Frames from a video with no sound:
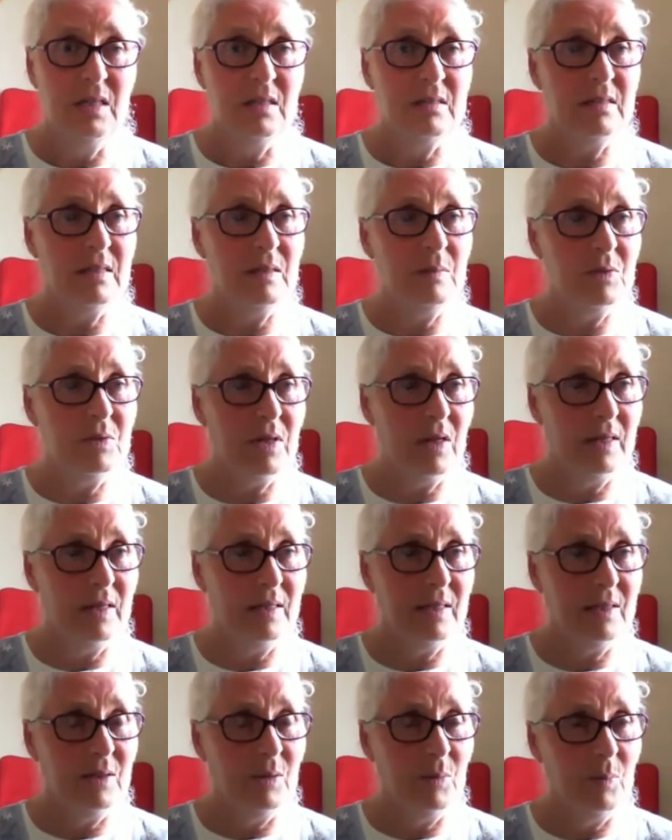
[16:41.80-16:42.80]
seems
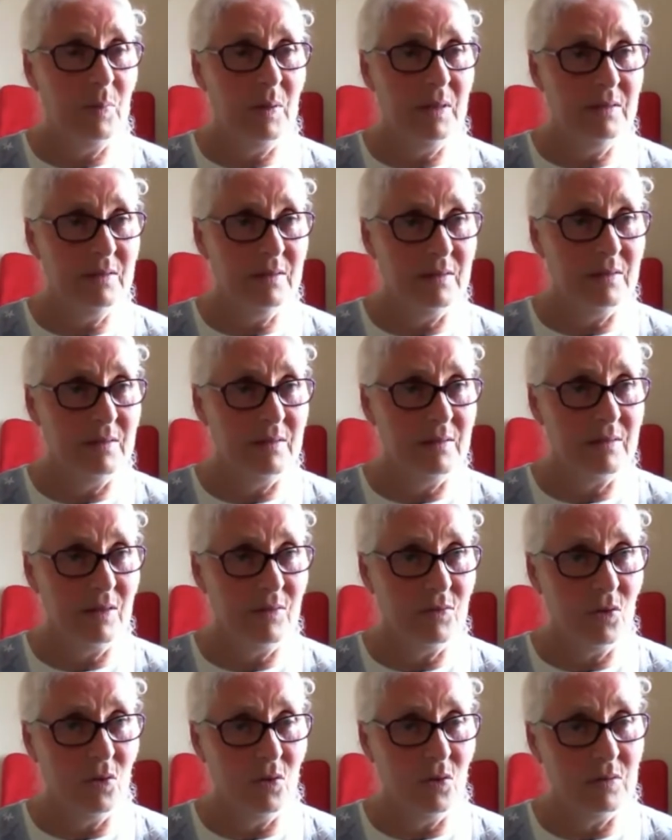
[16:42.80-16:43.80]
like an abundance.
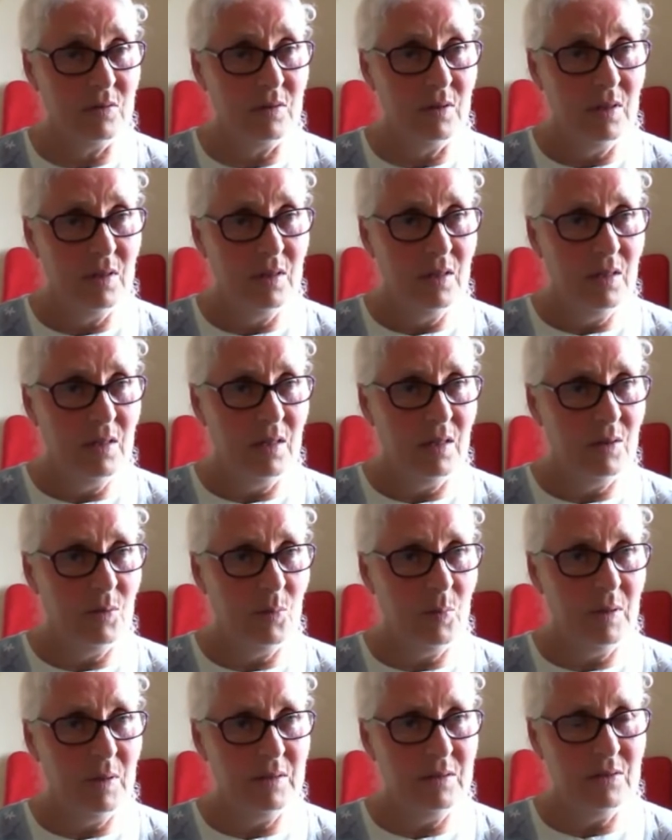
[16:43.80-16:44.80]
I've got an
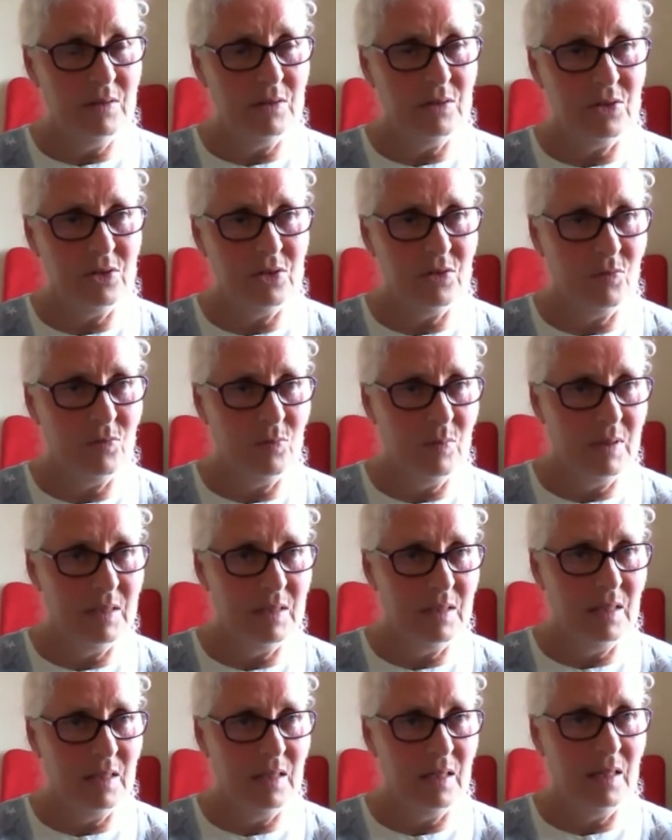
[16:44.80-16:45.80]
abundance of
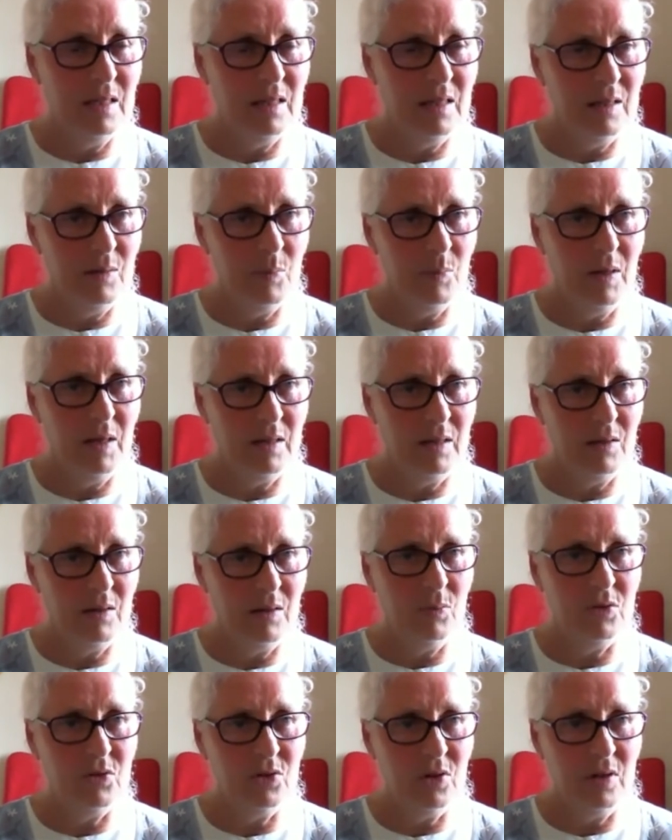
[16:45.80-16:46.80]
money in the bank,
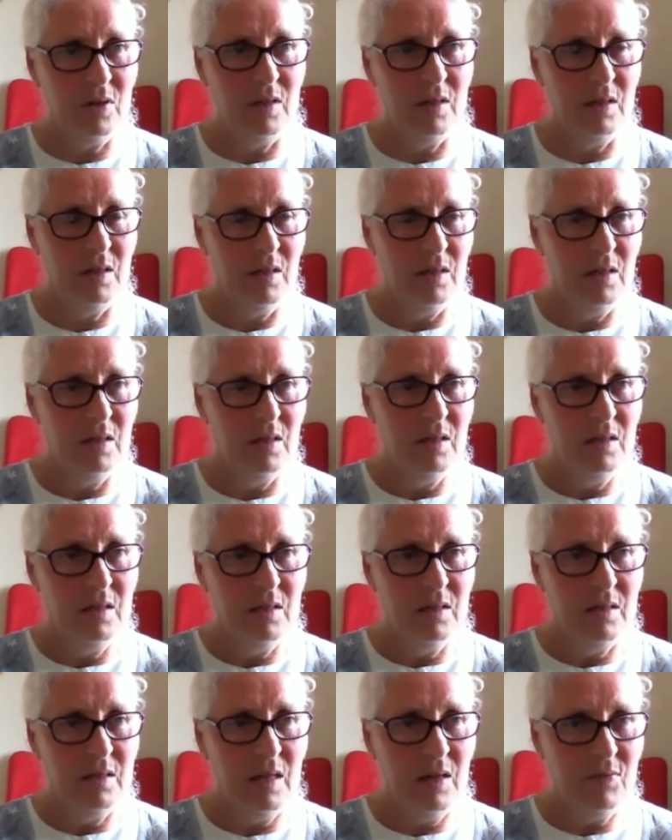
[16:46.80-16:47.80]
which I
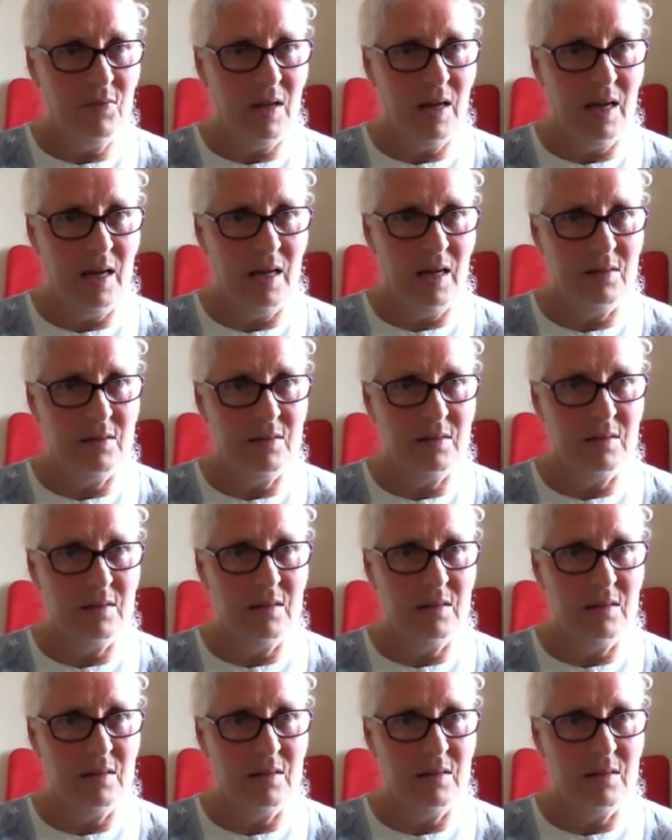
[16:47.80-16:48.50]
never had